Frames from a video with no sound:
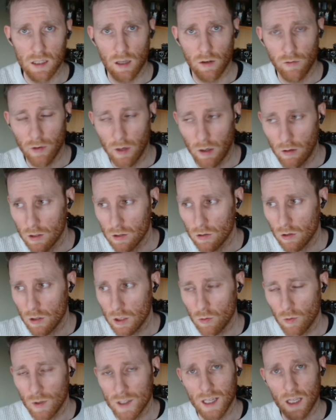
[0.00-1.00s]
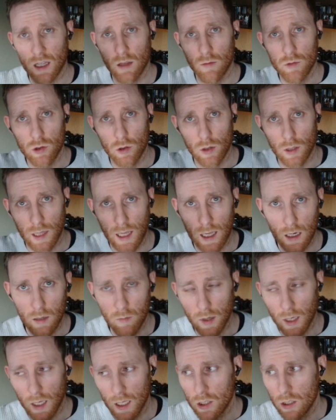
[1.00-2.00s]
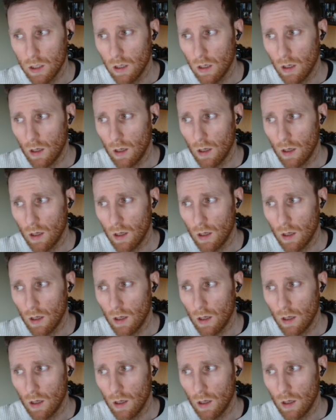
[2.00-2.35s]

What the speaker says: to a free resource. We send them to a landing page.